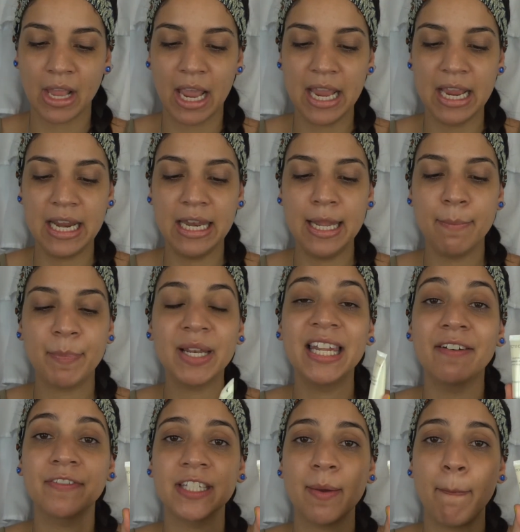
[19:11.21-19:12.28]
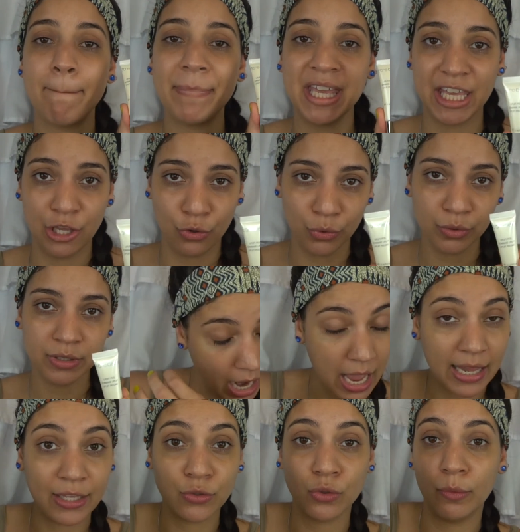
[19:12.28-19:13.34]
A lip lift peel.
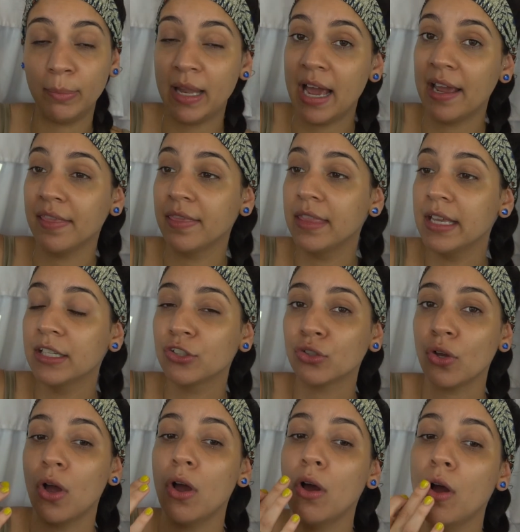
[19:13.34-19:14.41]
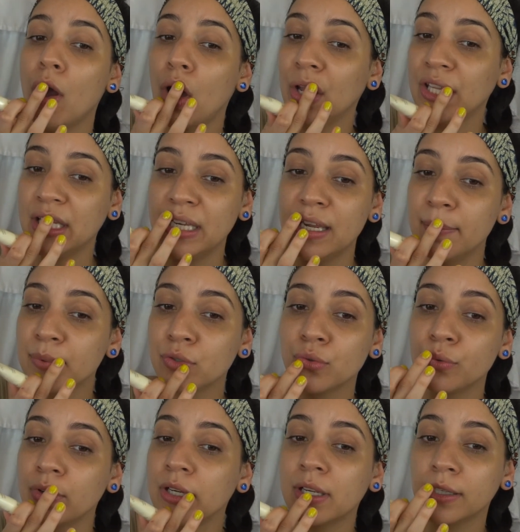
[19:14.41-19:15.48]
I like to apply this on the lips
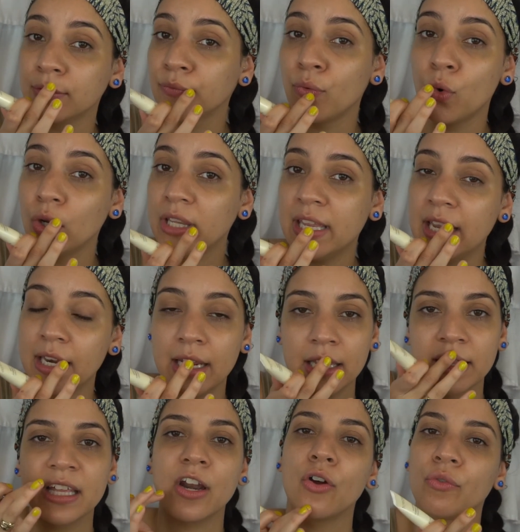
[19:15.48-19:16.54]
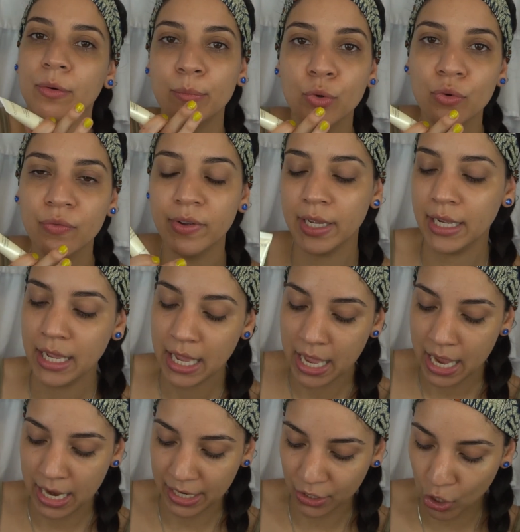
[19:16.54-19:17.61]
to exfoliate it, then I'll remove it
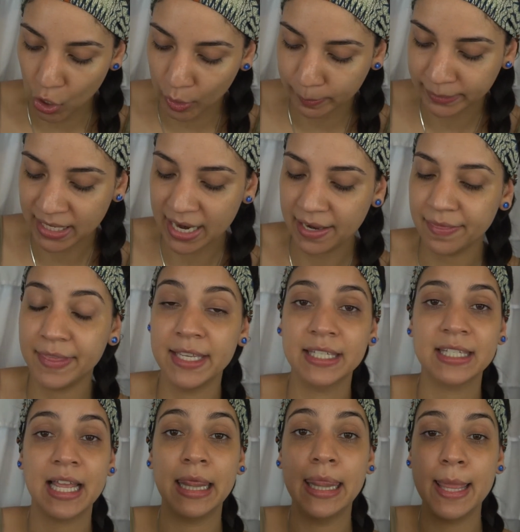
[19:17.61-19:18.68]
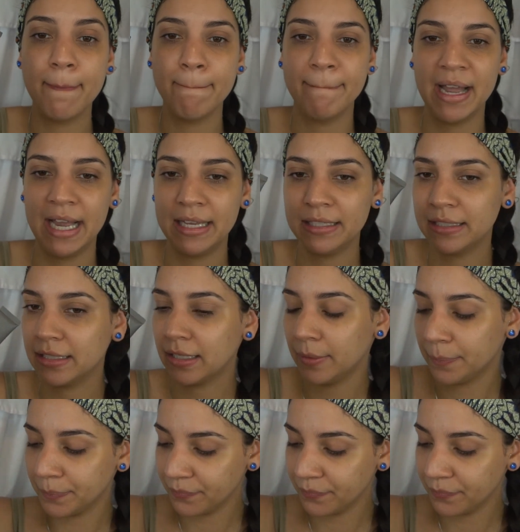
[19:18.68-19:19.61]
and I'll apply this lip mask